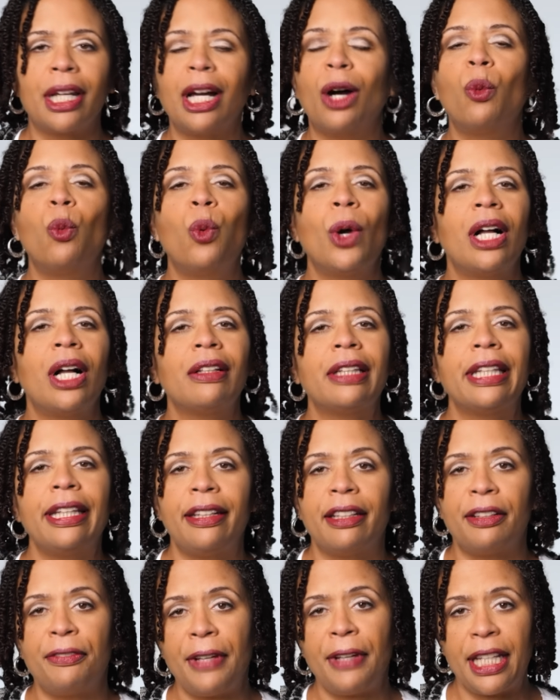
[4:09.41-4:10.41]
a
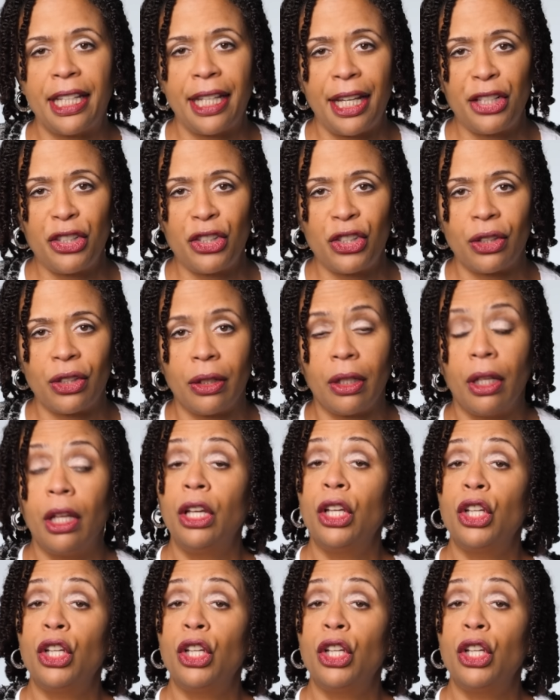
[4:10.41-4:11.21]
well-needed vacation.